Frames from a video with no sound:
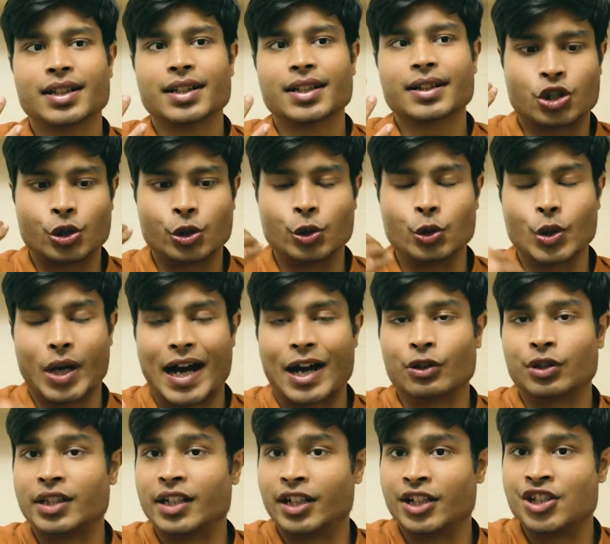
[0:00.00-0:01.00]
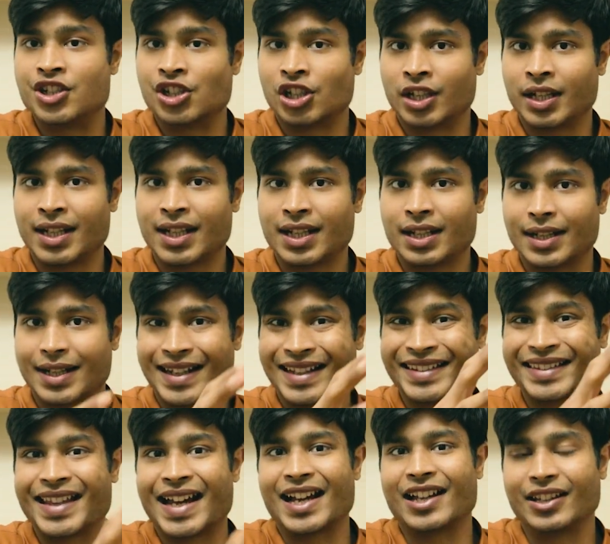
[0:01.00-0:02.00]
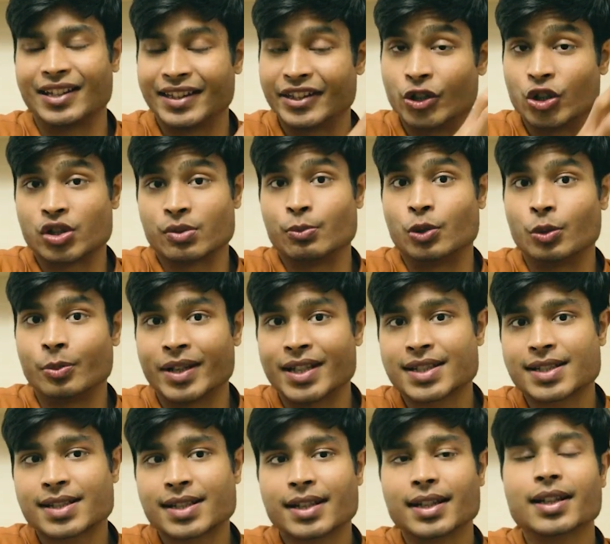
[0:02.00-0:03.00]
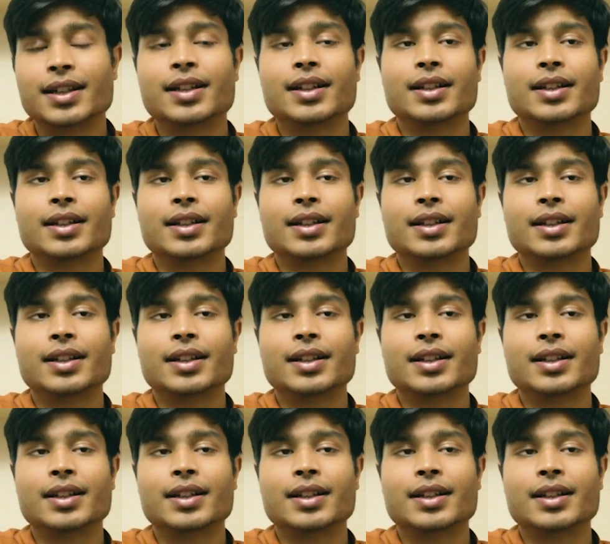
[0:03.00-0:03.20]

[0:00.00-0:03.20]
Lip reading: throughout their journey in those moments.